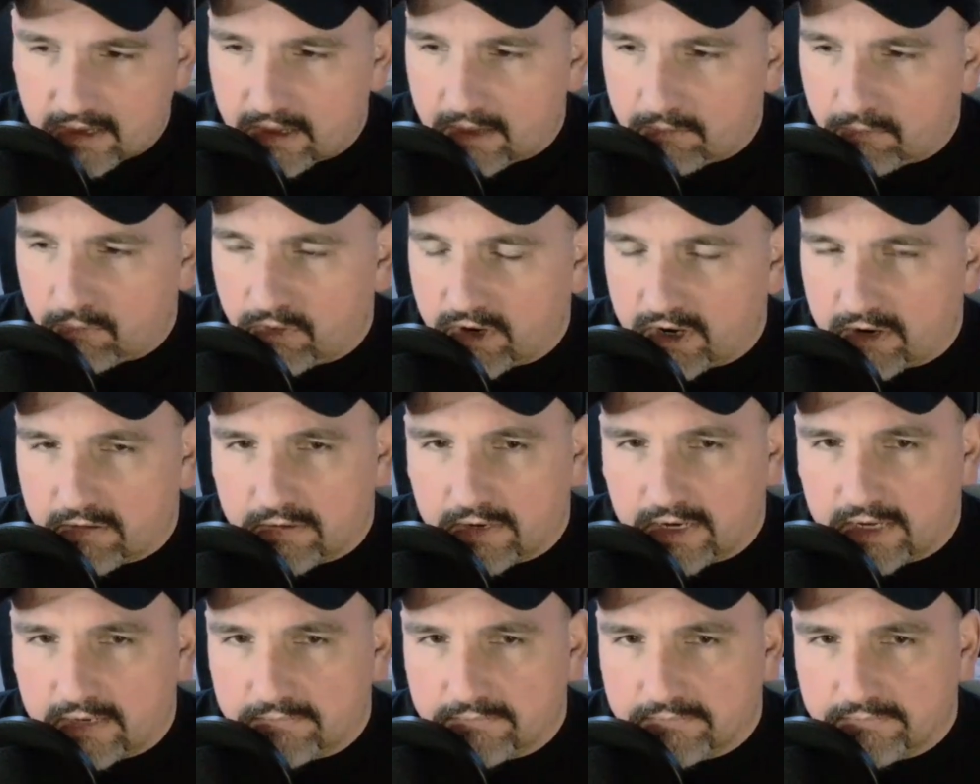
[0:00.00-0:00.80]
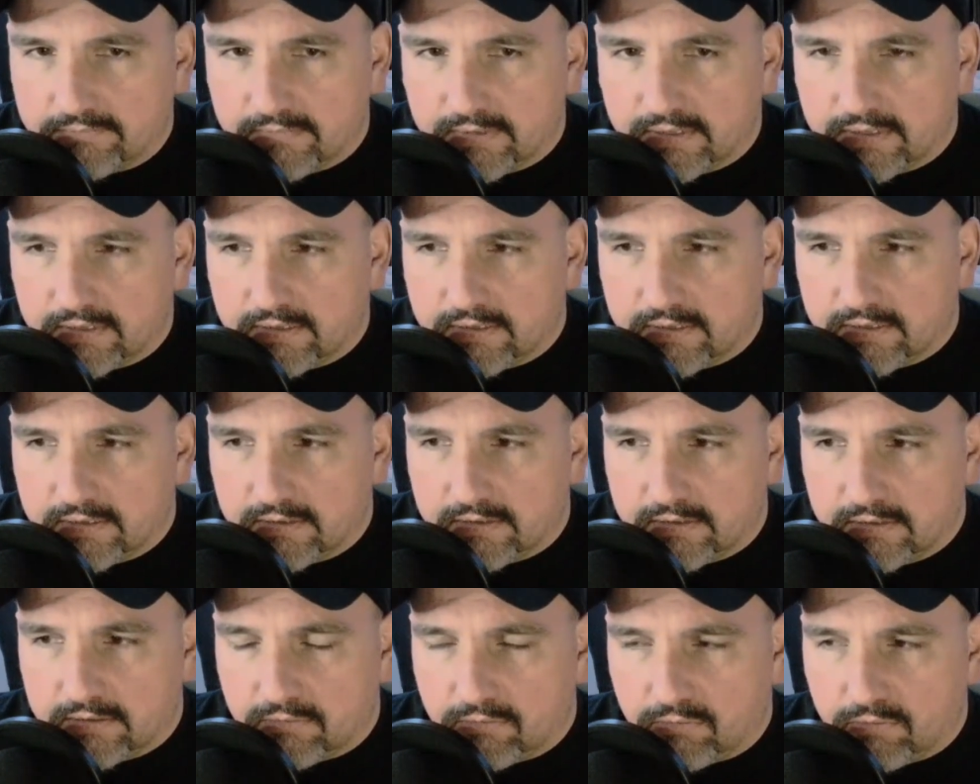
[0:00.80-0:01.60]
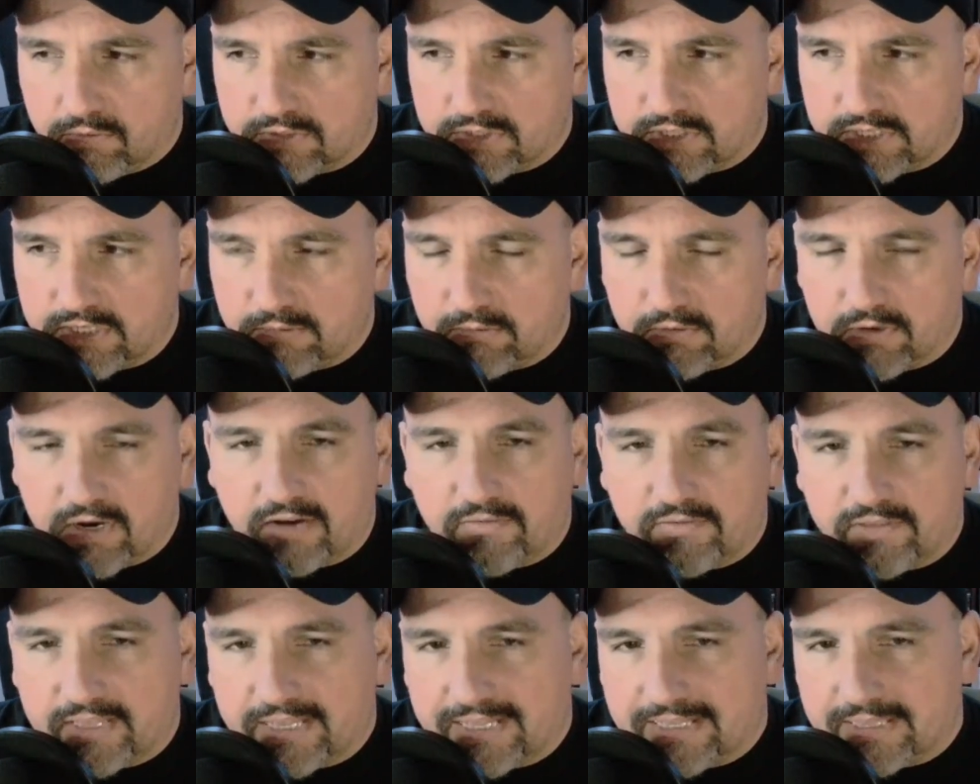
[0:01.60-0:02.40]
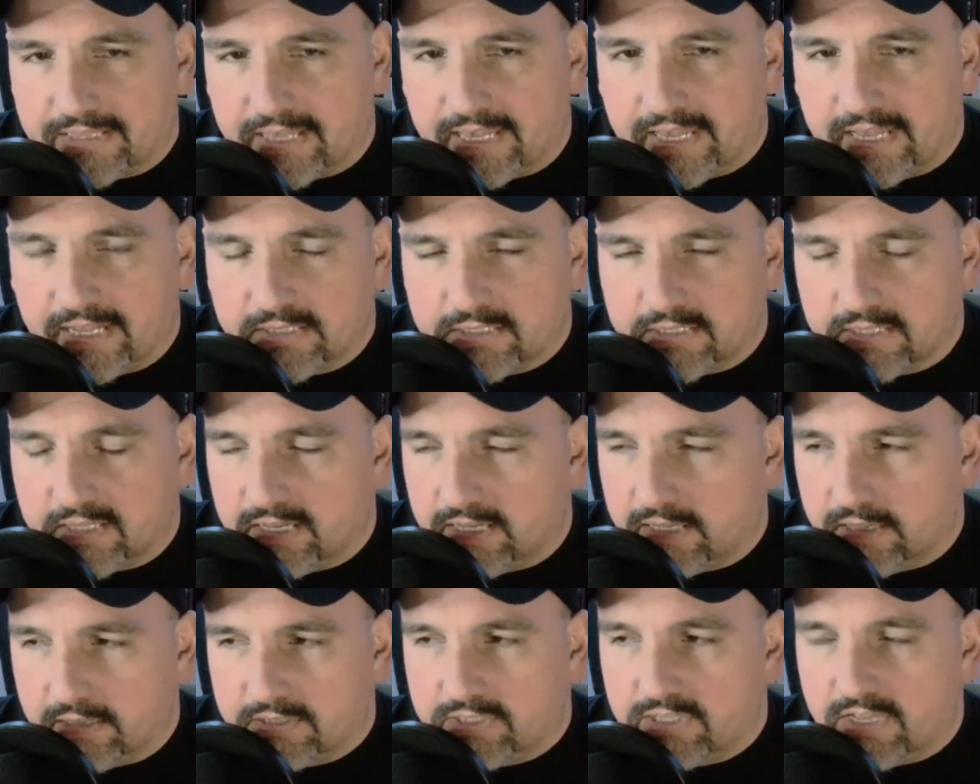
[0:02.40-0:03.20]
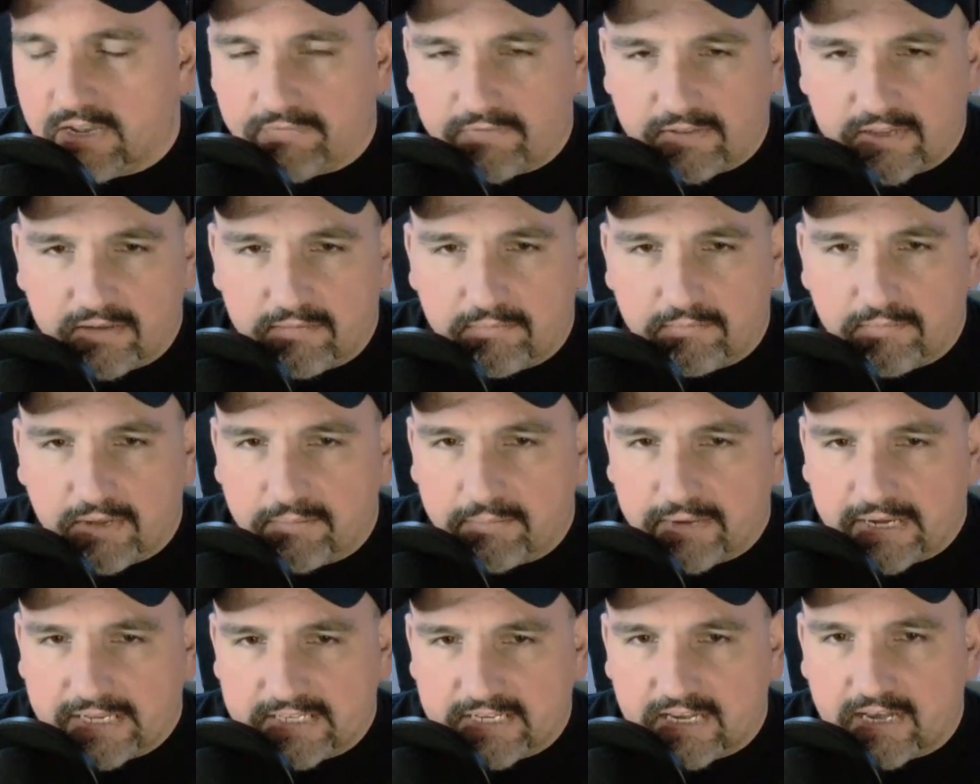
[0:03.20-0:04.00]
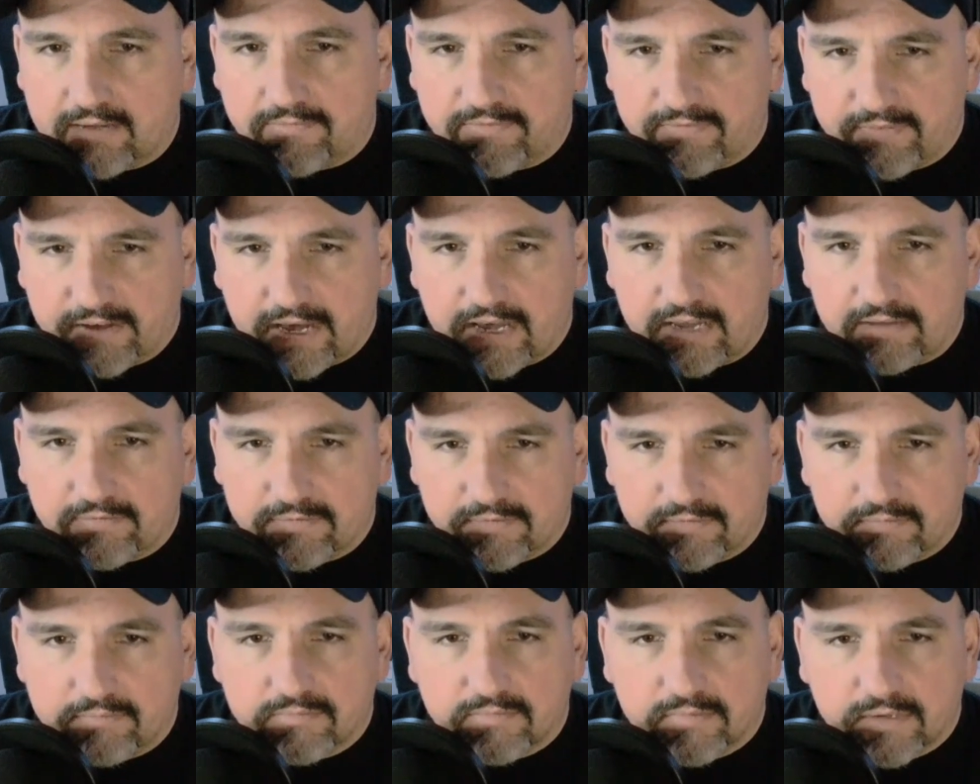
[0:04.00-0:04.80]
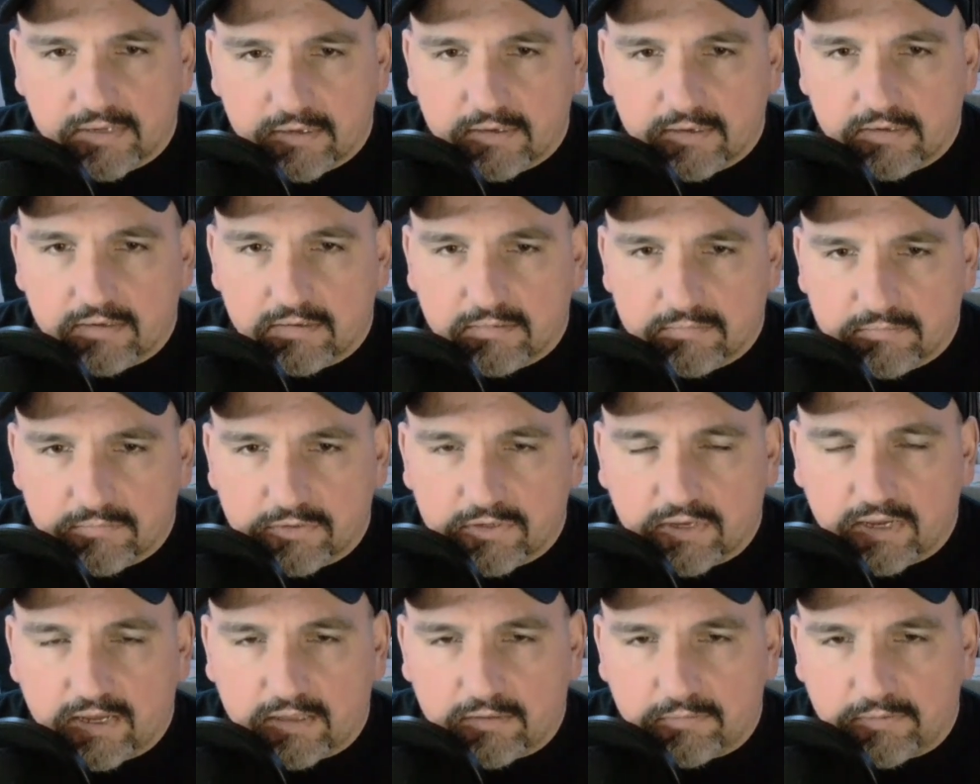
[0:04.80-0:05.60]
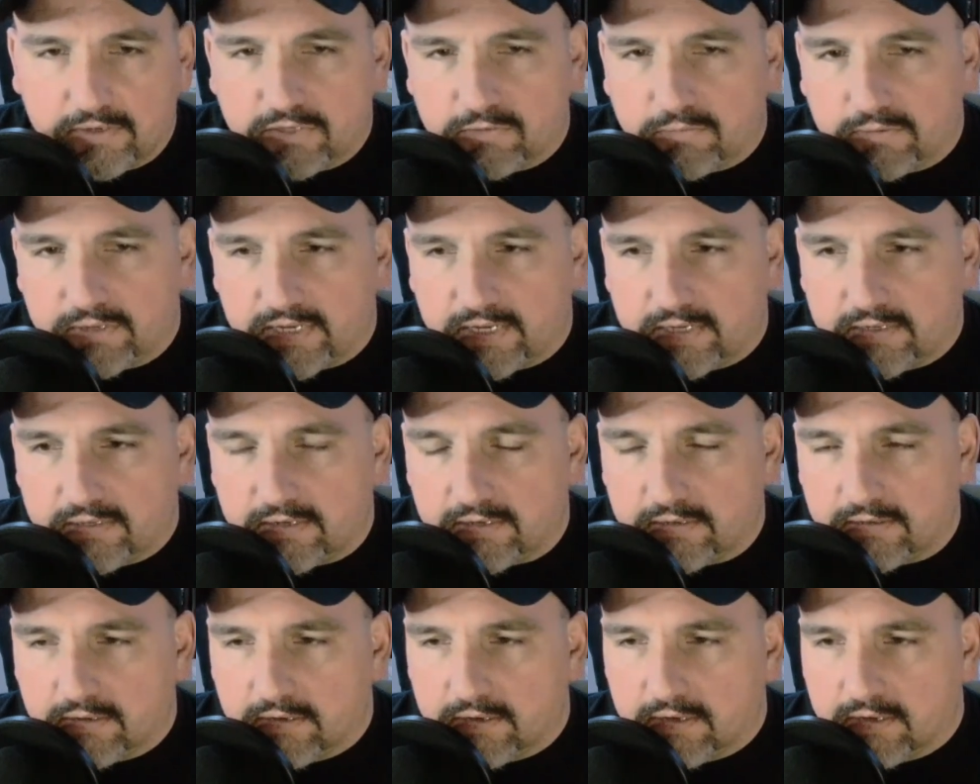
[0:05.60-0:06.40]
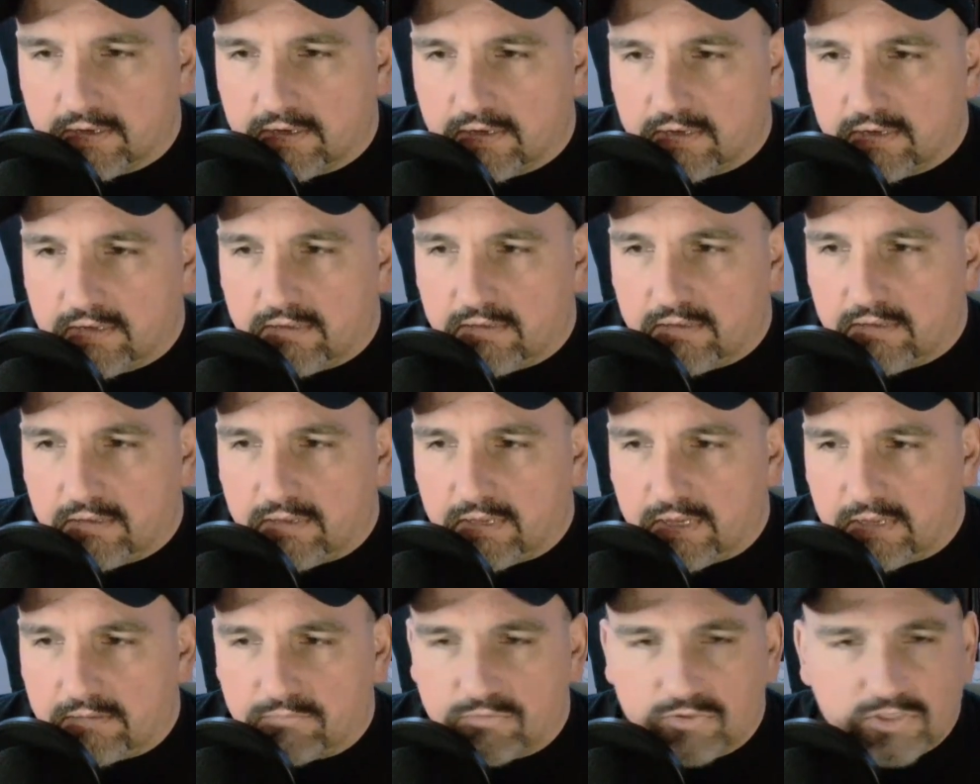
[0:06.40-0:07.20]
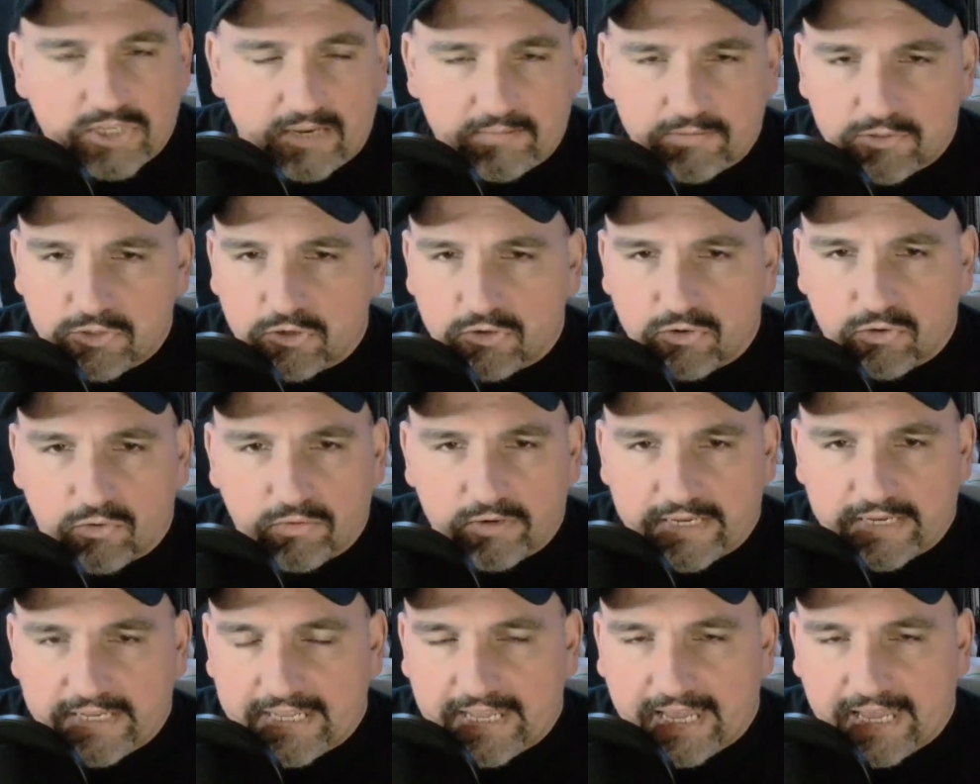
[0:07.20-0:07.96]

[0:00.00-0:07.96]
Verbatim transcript: where um, we'll see where everything lands. And it's definitely in, in my top five to Halloween 2018. James G. Courtney